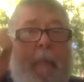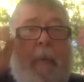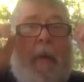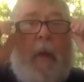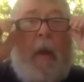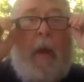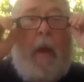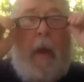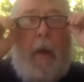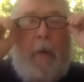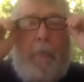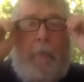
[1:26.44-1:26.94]

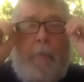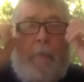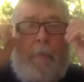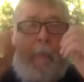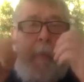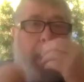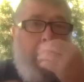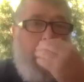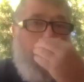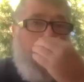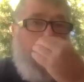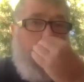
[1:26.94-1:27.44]
allowed
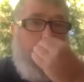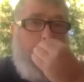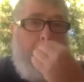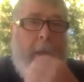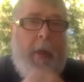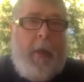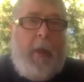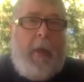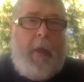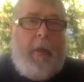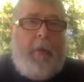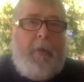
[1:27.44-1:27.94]

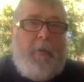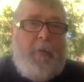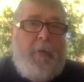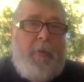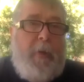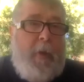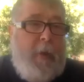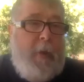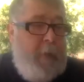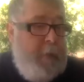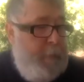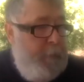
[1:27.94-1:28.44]
into
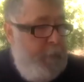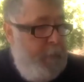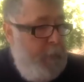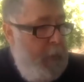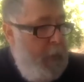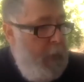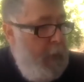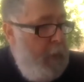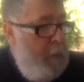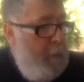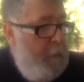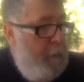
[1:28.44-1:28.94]
their
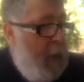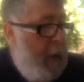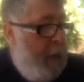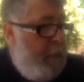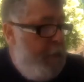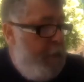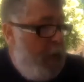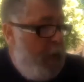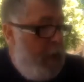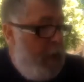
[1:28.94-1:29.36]
member